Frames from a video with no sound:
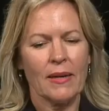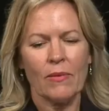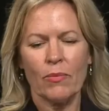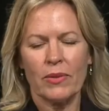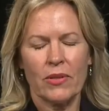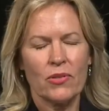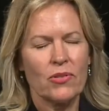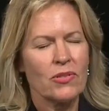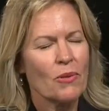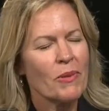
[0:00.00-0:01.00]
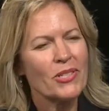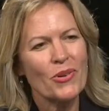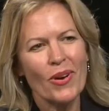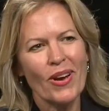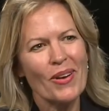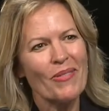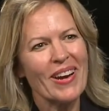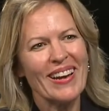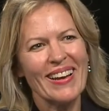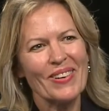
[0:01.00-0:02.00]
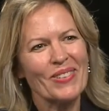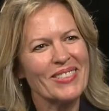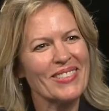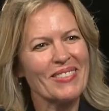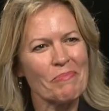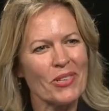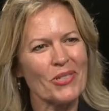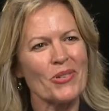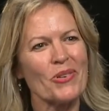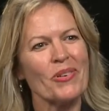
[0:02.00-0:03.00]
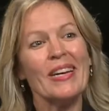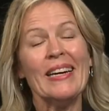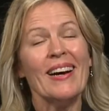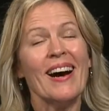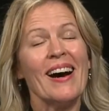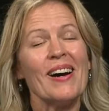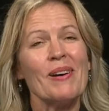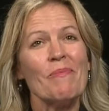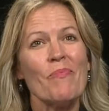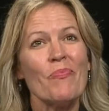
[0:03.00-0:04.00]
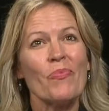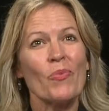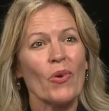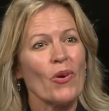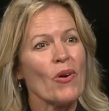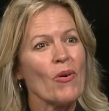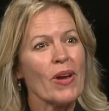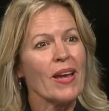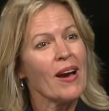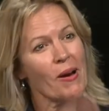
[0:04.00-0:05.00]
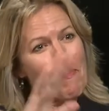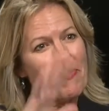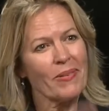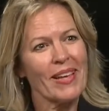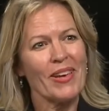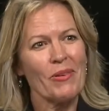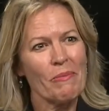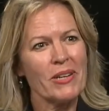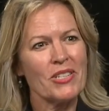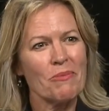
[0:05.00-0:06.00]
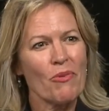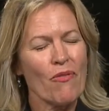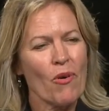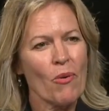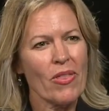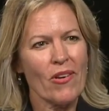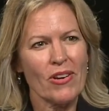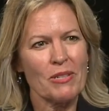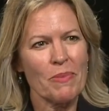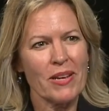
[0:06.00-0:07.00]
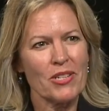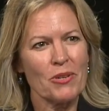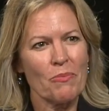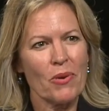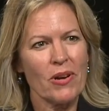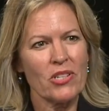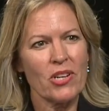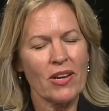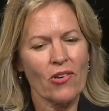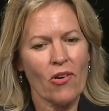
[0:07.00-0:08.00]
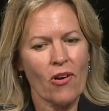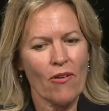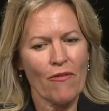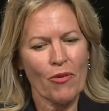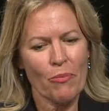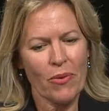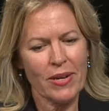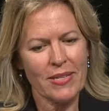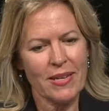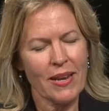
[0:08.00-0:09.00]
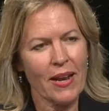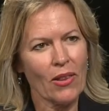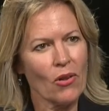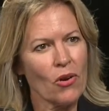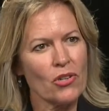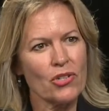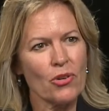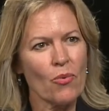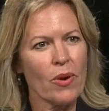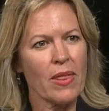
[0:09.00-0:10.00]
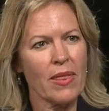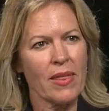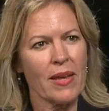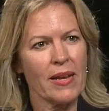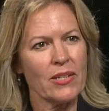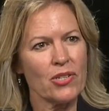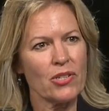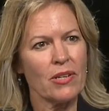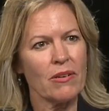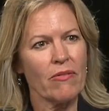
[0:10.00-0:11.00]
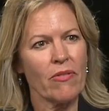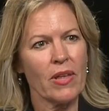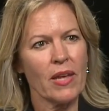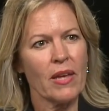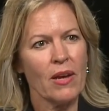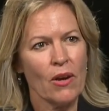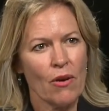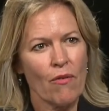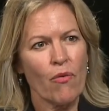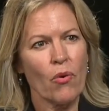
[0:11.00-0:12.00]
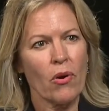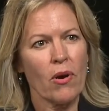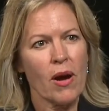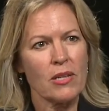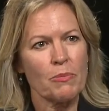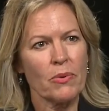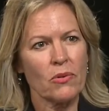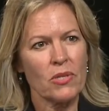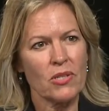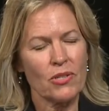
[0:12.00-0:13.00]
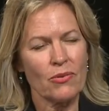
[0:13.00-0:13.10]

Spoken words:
Oh, well, there's so much going on right now. I'm not sure. We're growing up, like you had mentioned before, with our expansion project. Our footprint is getting larger with the addition of the 4 hospitals in